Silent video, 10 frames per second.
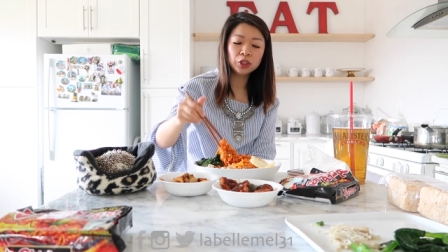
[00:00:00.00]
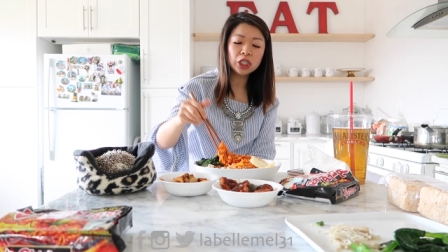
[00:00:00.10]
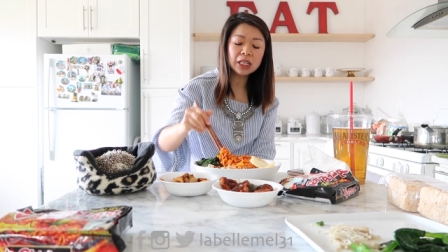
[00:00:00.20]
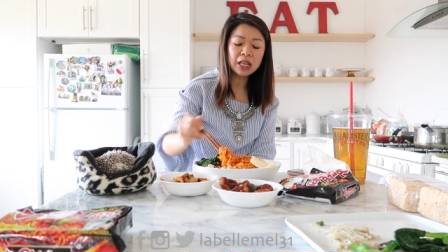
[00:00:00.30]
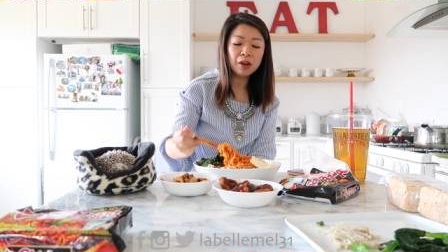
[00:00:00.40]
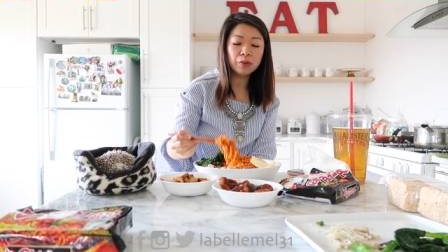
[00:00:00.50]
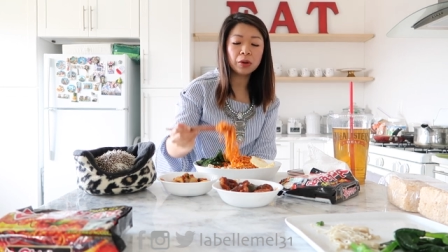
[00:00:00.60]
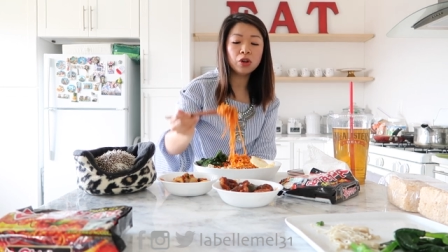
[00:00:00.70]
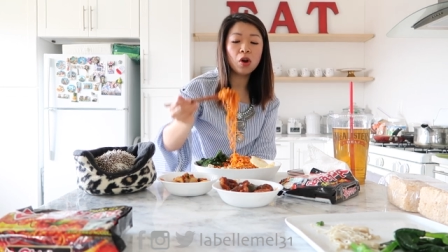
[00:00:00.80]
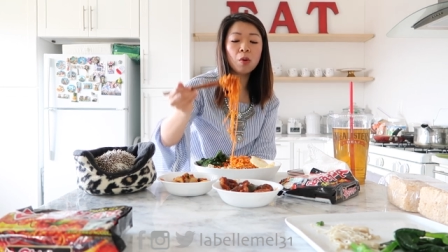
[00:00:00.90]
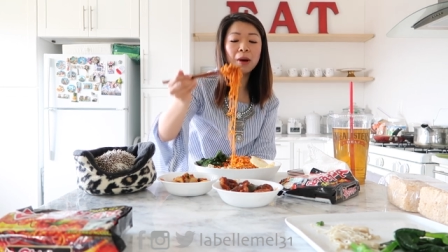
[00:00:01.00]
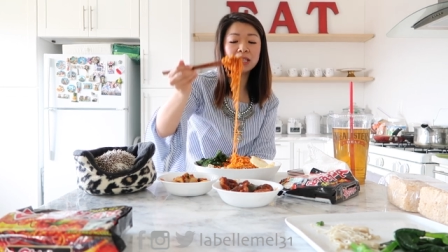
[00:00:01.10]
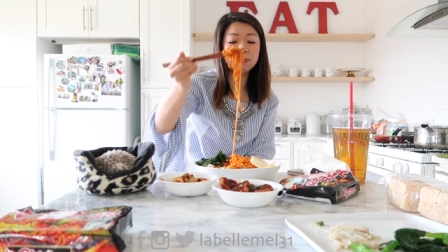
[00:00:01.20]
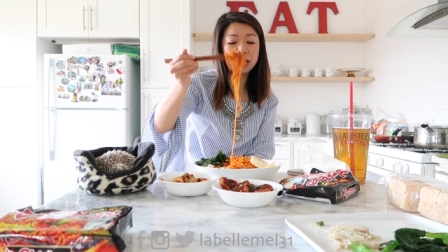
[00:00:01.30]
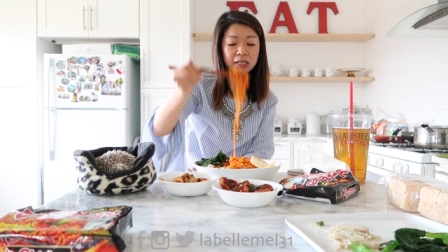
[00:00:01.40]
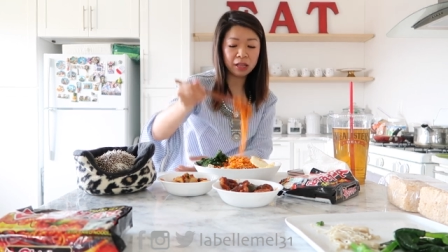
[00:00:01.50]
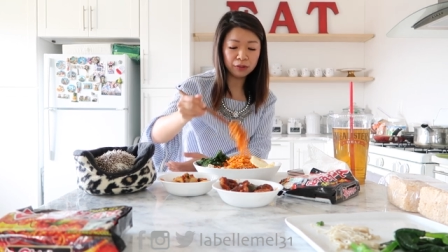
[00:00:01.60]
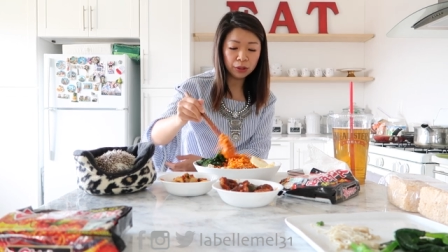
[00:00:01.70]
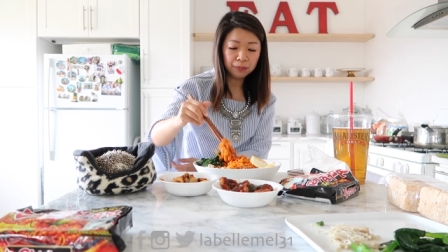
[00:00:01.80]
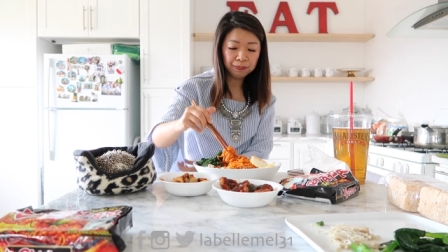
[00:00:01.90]
just to let everyone know my spice
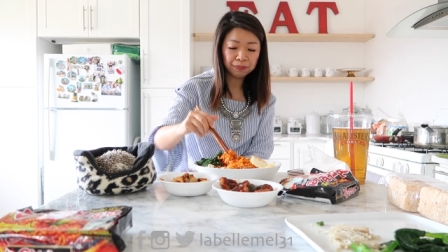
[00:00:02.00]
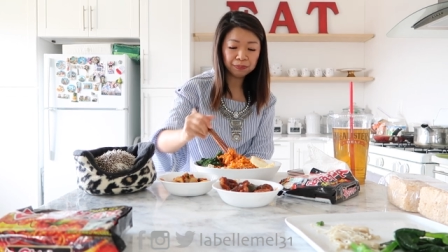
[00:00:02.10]
level,